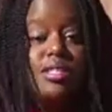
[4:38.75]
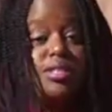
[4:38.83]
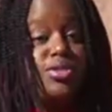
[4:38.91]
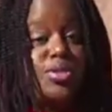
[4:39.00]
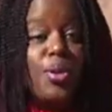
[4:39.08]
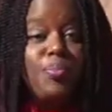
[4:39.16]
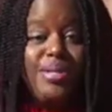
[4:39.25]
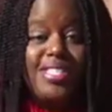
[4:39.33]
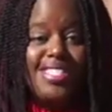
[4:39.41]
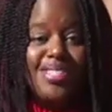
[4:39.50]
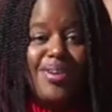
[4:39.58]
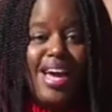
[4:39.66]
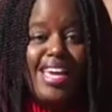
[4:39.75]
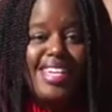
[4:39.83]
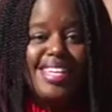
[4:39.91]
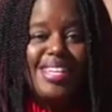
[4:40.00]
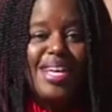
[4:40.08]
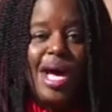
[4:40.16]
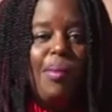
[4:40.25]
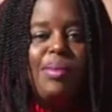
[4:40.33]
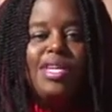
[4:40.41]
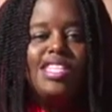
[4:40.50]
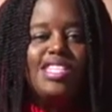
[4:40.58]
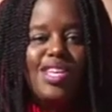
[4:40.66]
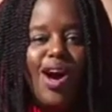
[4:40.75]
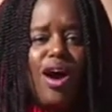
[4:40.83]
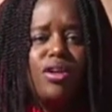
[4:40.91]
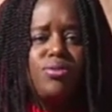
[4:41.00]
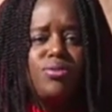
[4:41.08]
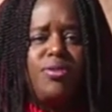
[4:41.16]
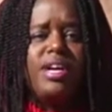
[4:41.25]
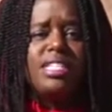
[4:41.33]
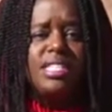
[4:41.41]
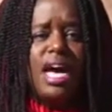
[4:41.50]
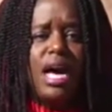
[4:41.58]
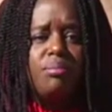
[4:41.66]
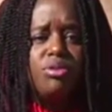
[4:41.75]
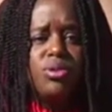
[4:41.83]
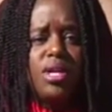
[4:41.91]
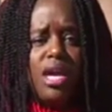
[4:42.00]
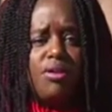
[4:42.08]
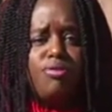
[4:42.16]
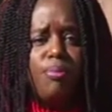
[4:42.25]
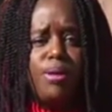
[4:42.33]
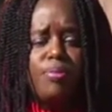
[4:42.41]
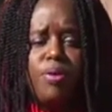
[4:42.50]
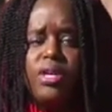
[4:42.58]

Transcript: so busy, right? I mean, it is hard to find time to care for people.